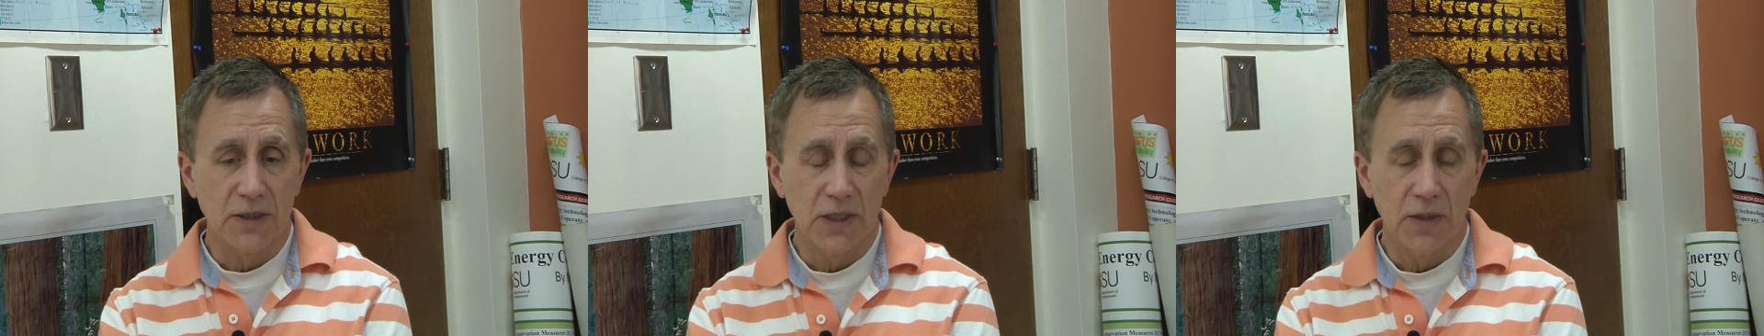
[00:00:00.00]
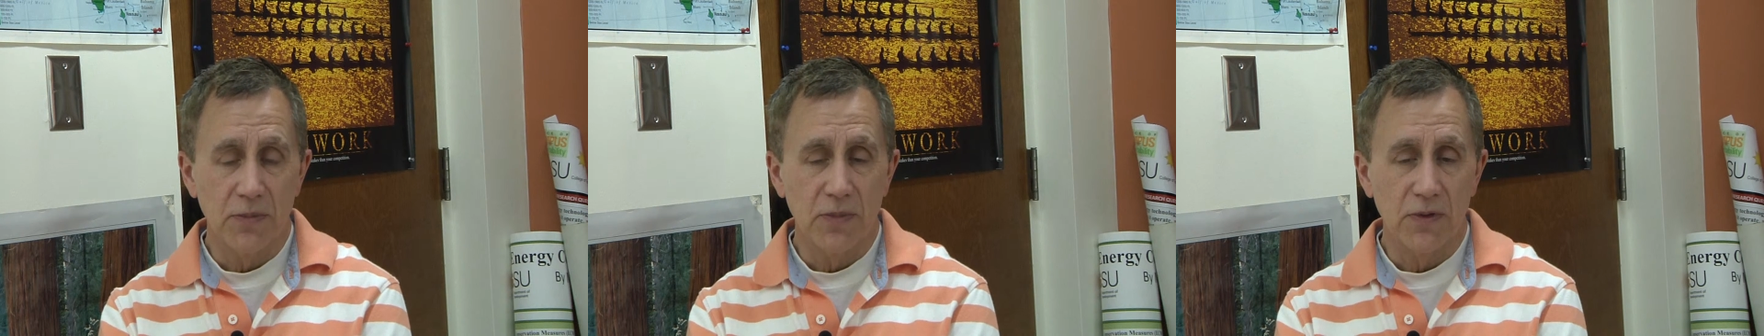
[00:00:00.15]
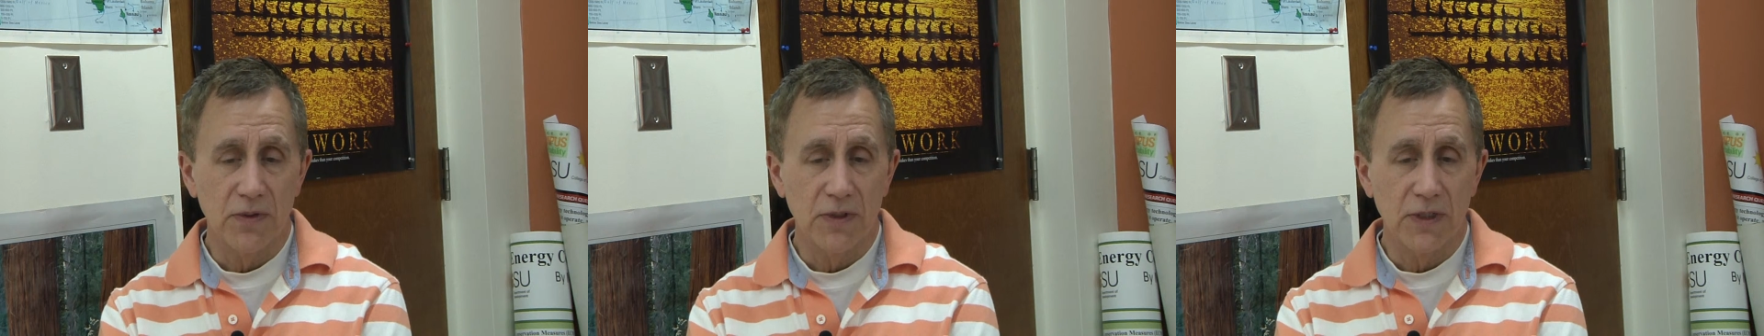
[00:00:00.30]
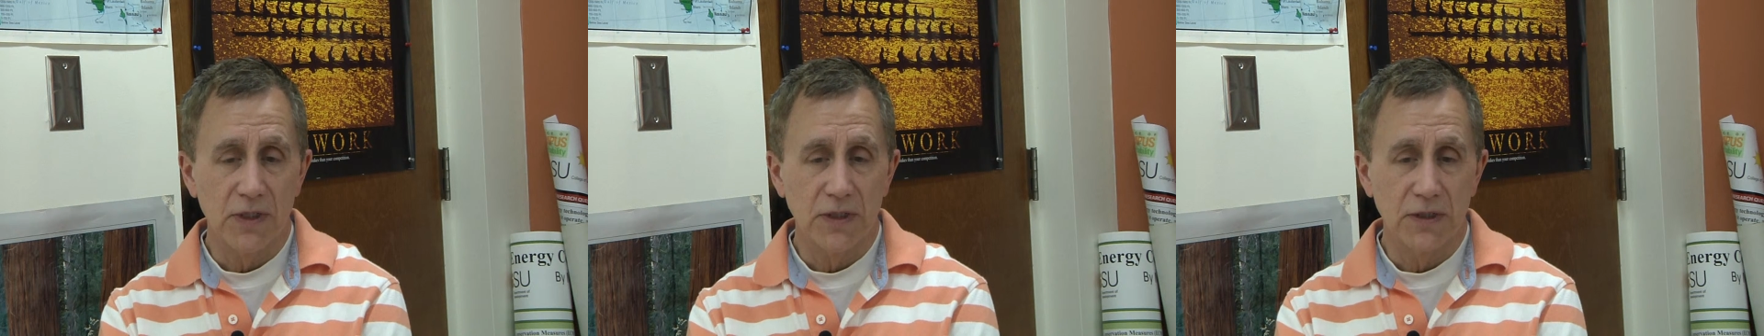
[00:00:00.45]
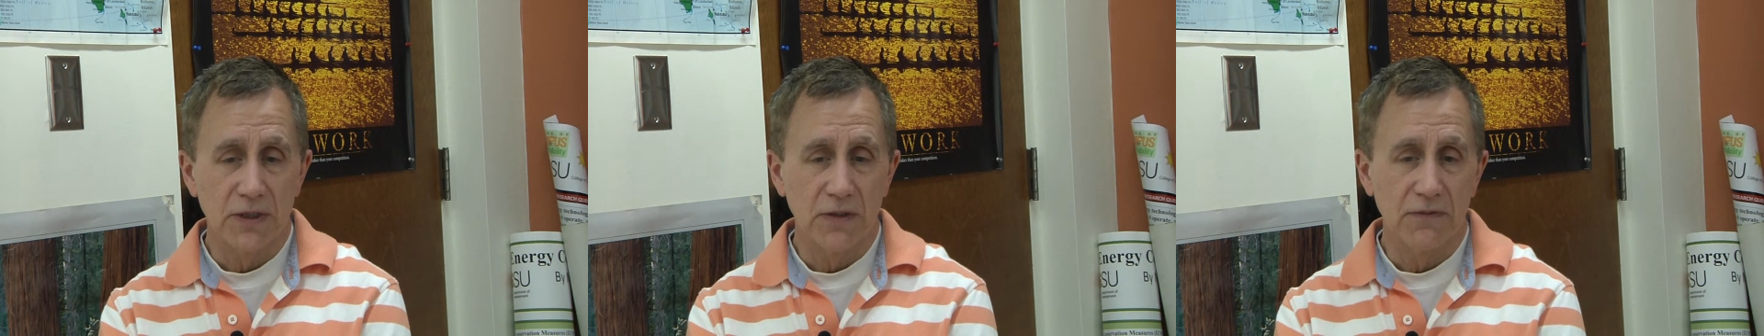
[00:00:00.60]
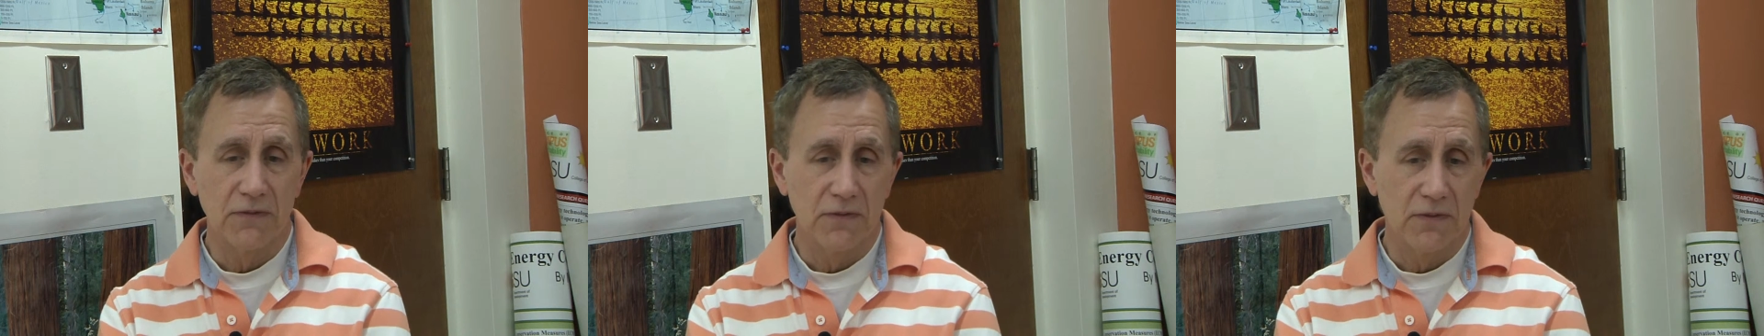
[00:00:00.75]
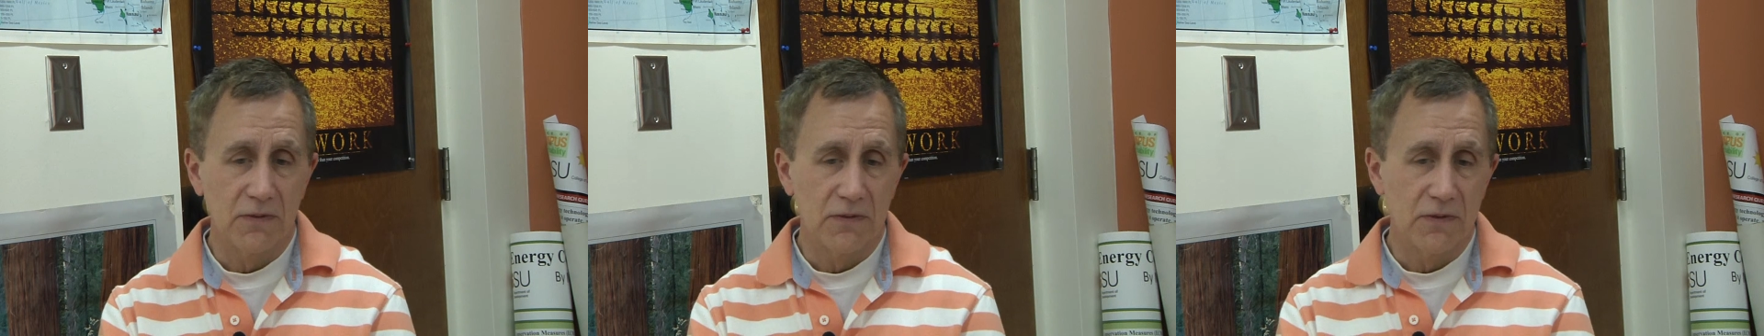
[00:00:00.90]
separately is
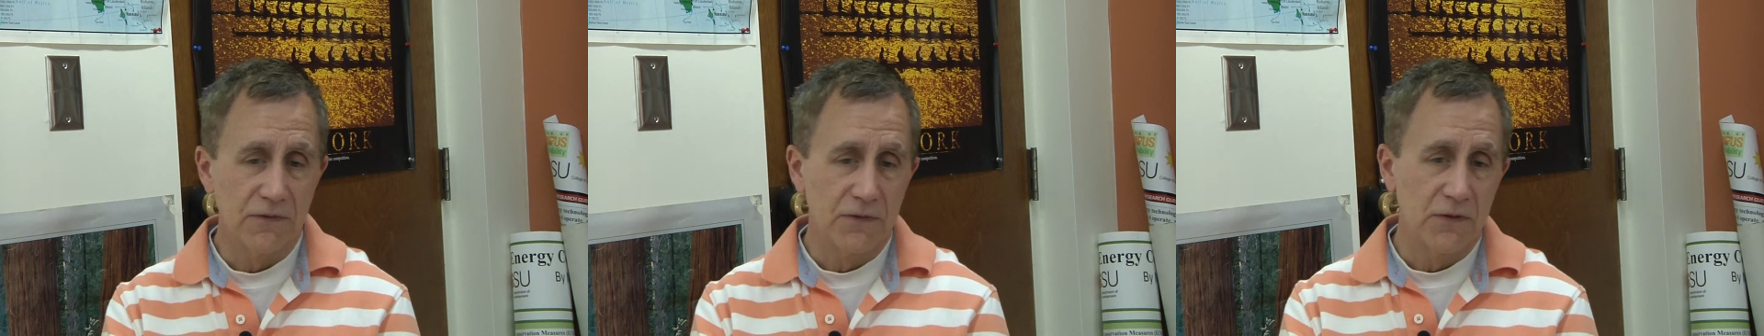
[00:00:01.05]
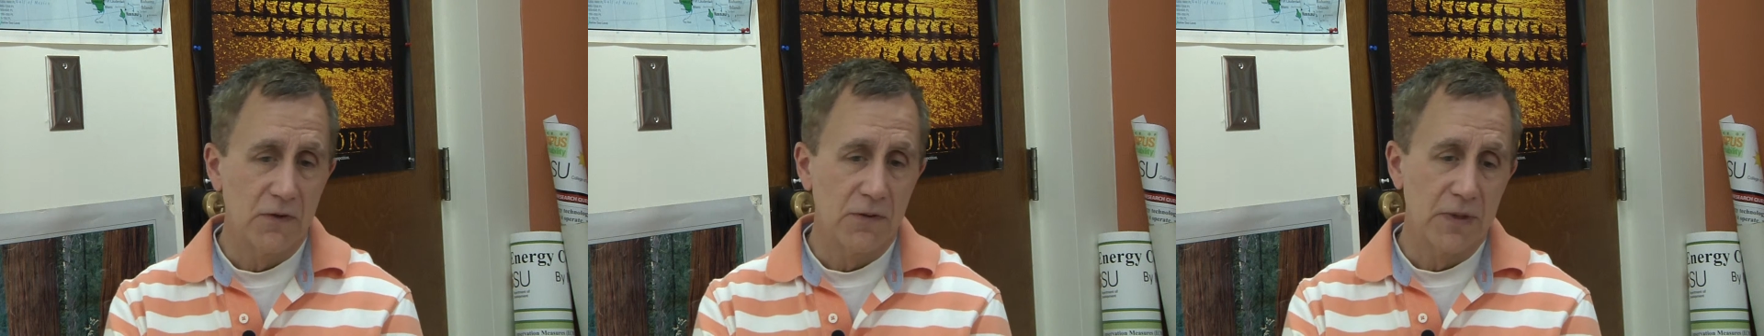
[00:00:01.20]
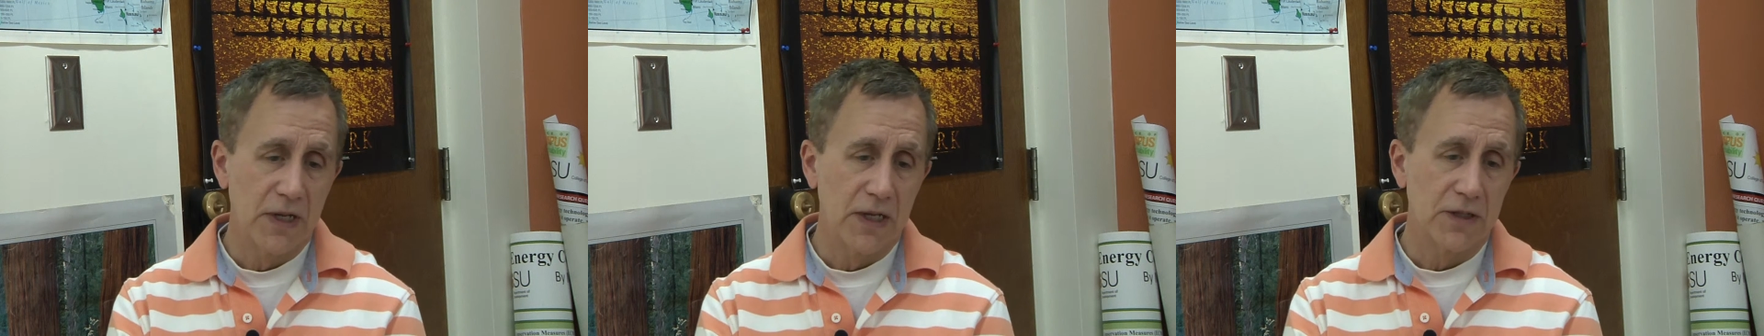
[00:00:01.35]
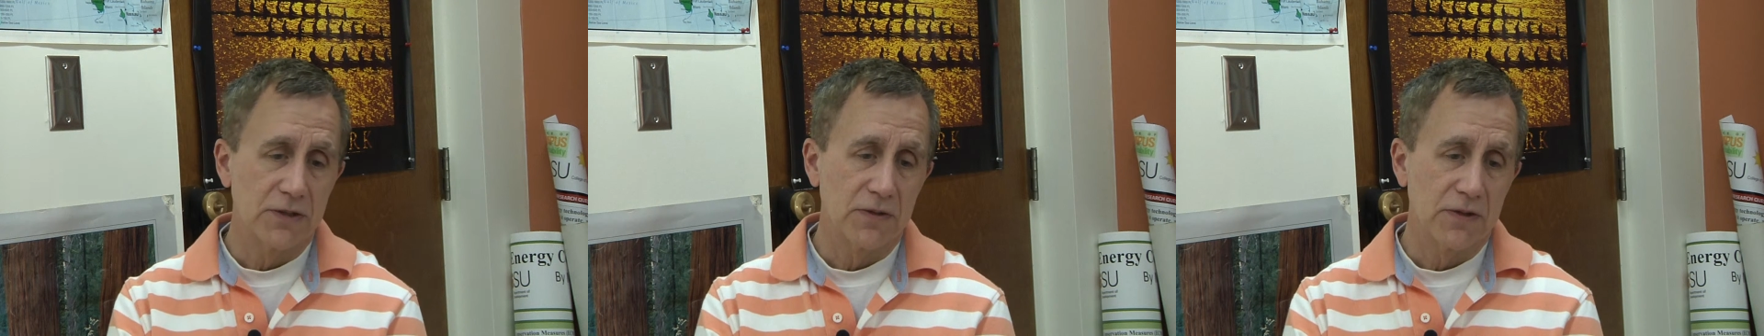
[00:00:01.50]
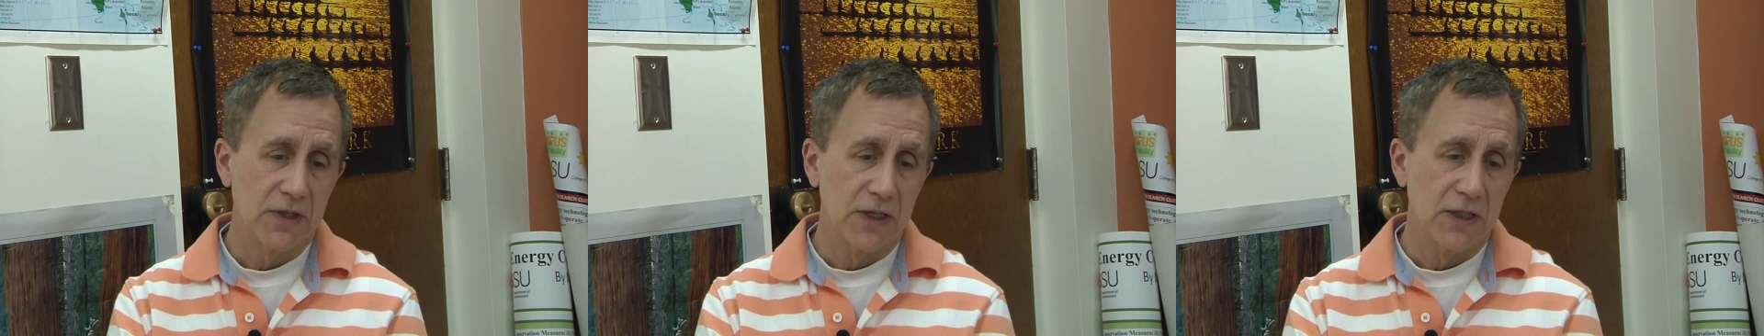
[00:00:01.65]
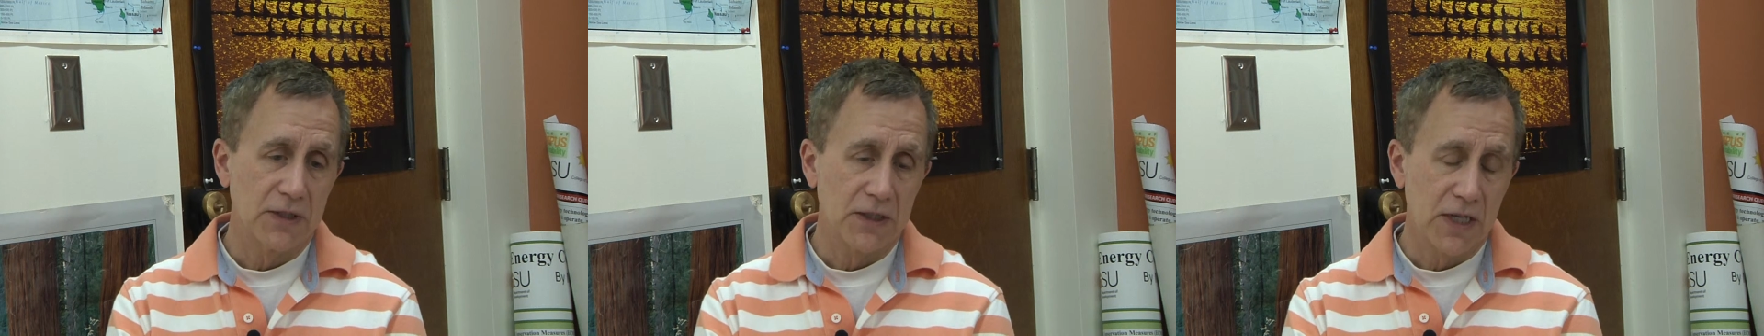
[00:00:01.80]
the food pantry thing